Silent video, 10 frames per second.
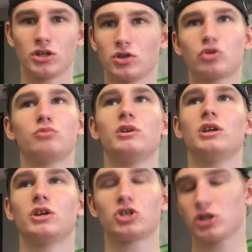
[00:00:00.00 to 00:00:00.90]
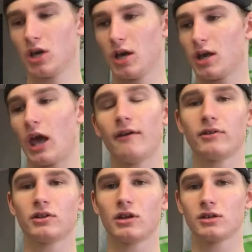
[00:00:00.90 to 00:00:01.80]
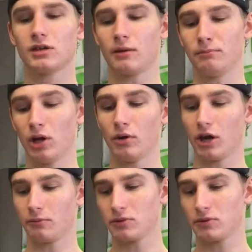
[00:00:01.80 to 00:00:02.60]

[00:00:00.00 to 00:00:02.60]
social media, just everything's like blowing up.